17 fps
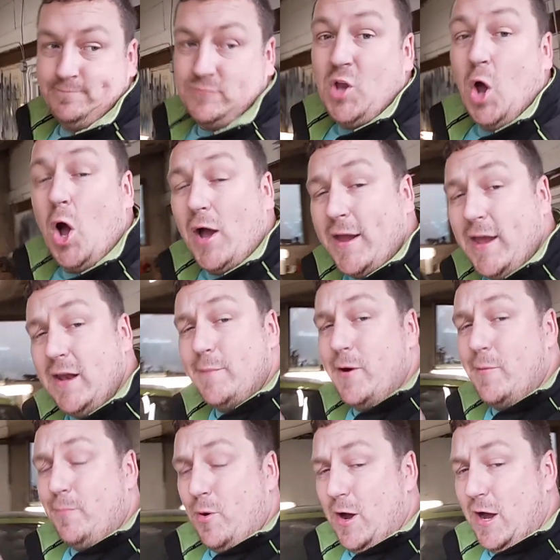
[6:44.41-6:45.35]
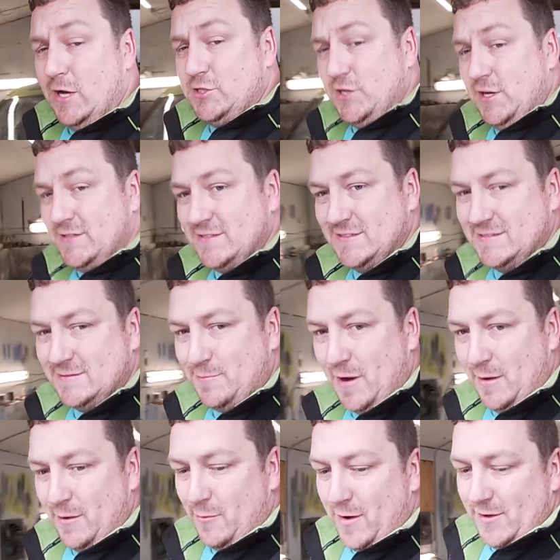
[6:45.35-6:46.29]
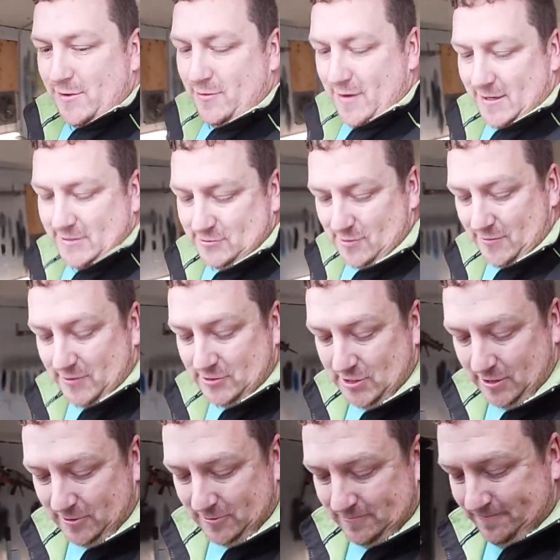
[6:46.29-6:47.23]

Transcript: Talking about projects, this is probably why you guys are on the channel,